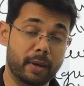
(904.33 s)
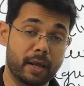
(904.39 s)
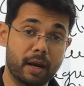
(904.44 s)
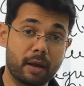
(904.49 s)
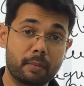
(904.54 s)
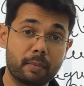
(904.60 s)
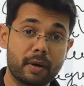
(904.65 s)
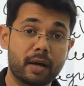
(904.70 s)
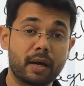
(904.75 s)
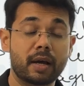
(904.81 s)

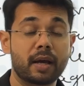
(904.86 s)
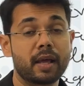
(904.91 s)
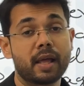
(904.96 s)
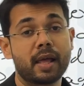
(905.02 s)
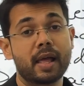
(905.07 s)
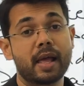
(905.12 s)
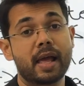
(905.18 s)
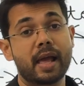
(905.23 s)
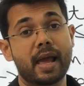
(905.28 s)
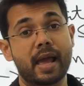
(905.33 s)
Panama,
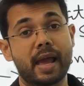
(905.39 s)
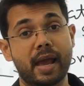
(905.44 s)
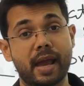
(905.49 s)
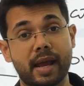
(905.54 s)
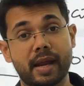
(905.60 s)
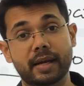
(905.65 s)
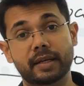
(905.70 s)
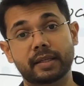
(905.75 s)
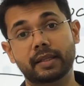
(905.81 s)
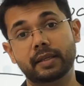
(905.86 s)

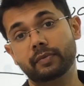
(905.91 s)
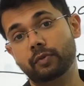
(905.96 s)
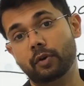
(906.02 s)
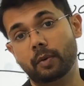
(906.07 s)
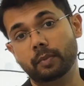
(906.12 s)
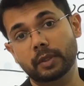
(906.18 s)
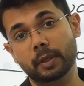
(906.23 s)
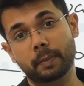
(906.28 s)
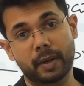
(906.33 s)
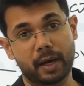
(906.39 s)
and they
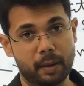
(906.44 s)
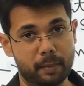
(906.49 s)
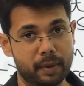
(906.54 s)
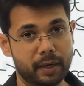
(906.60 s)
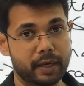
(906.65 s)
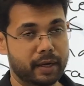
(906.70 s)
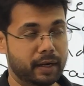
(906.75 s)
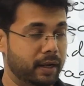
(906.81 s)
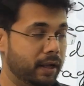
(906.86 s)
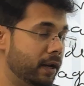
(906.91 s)
formed the Panama
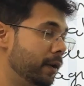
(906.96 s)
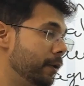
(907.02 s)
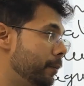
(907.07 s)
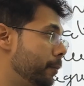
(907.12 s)
Canal.